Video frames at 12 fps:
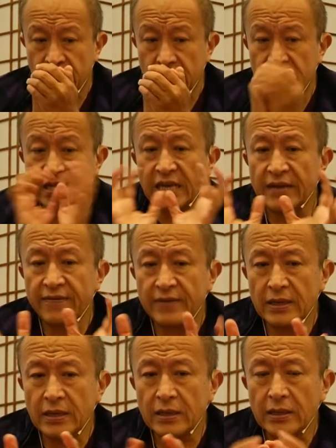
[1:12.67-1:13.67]

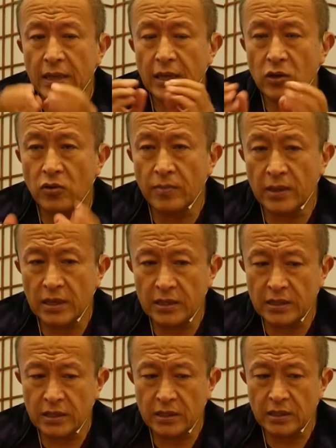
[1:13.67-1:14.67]
saving,
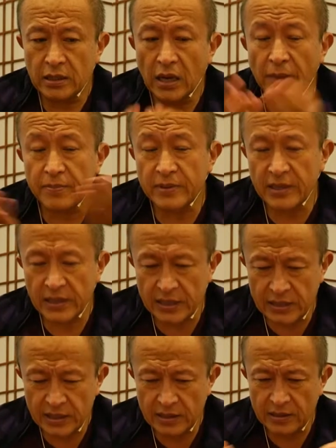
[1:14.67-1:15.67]
accumulating,
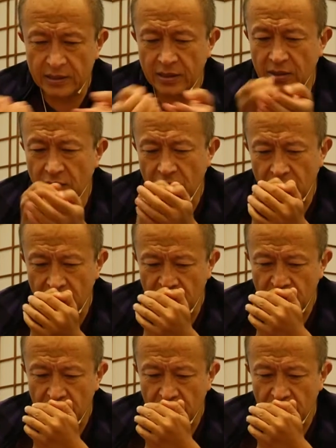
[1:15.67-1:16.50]
upgrading, I don't know.